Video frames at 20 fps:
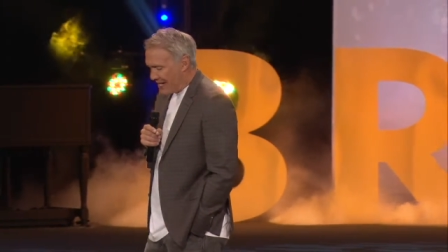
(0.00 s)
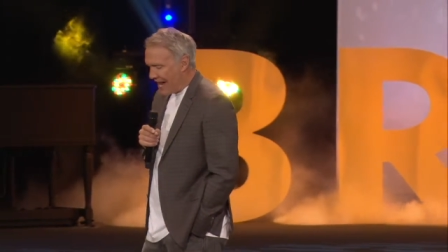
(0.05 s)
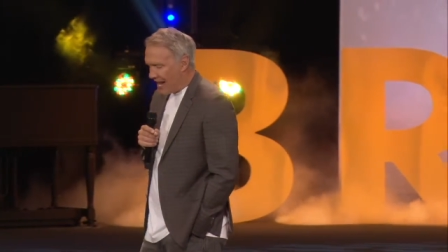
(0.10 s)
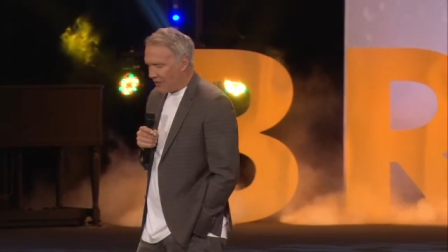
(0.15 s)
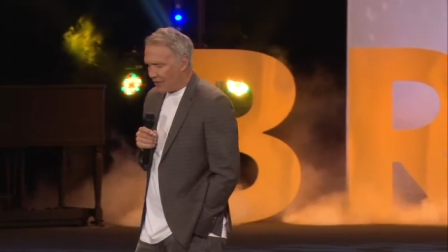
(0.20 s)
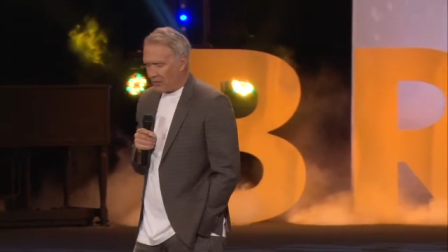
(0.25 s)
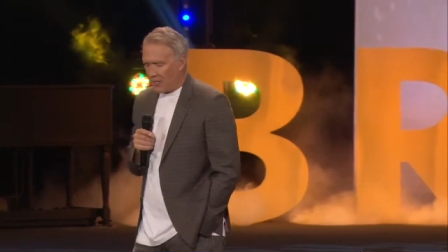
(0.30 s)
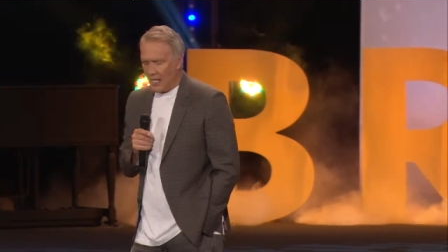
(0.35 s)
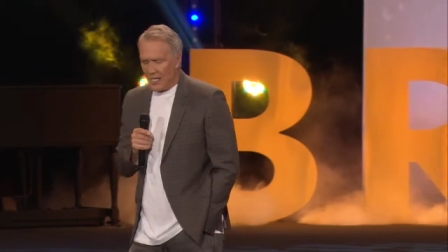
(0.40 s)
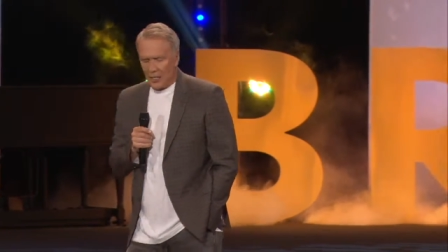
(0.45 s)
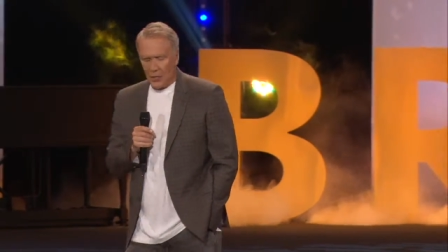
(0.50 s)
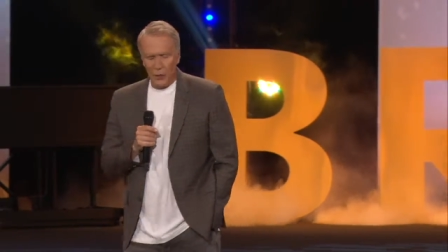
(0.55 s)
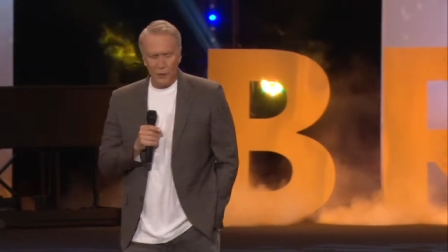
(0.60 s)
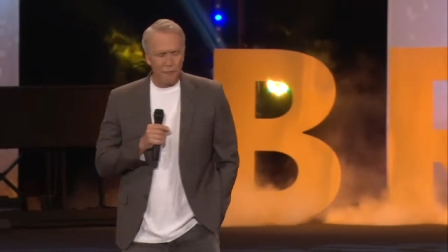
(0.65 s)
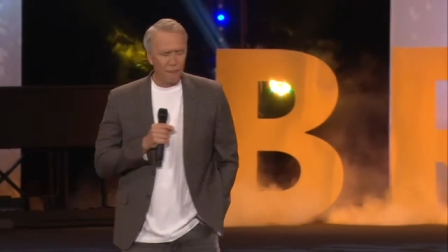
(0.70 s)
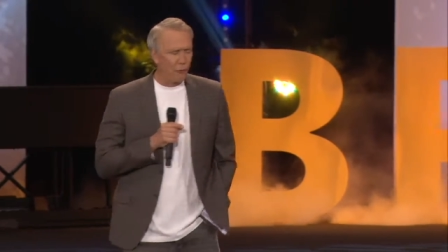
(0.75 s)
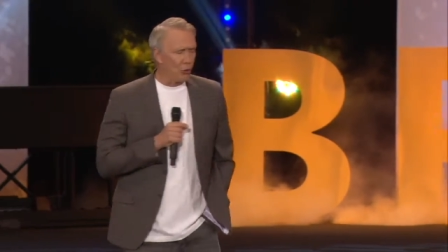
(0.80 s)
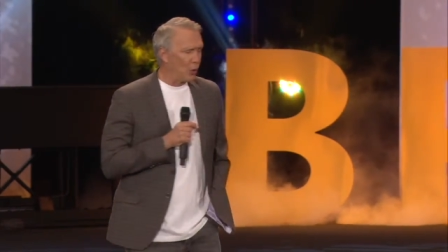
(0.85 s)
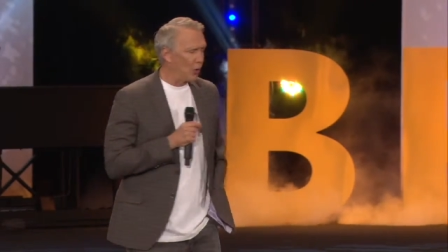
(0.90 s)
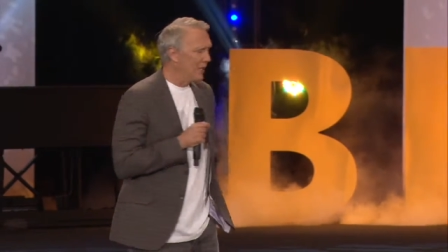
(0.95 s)
I thank you
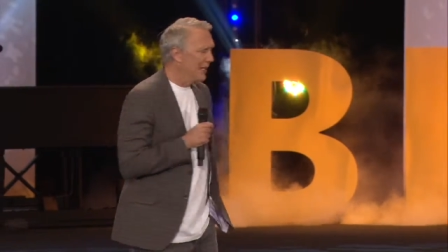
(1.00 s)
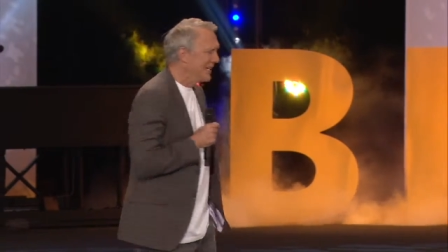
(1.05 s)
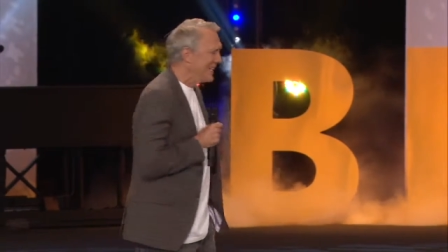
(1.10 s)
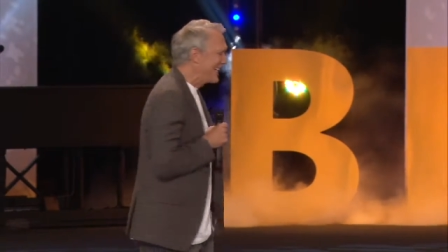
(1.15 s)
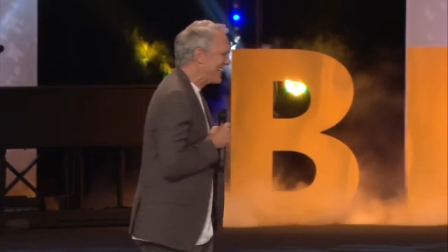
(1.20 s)
for